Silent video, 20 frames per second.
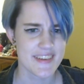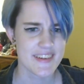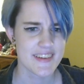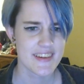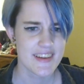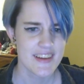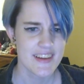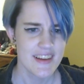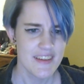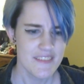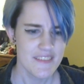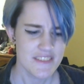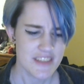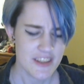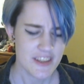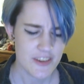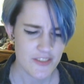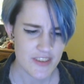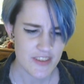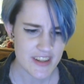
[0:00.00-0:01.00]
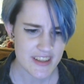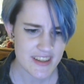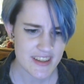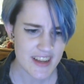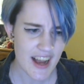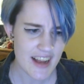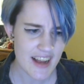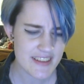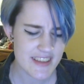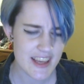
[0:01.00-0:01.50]
I'm sitting here reading
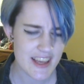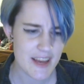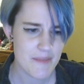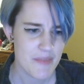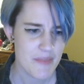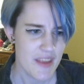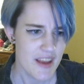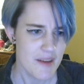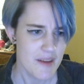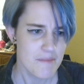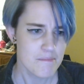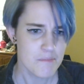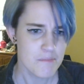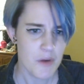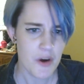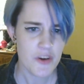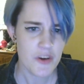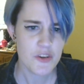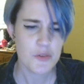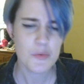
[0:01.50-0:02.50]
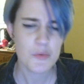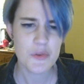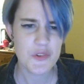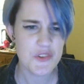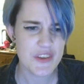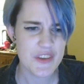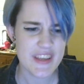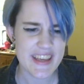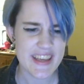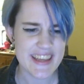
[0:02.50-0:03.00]
goddamn Mario
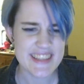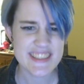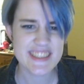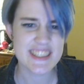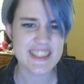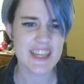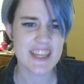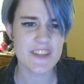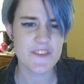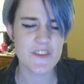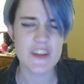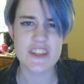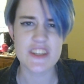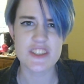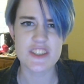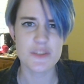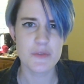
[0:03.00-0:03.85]
Luigi incest fiction.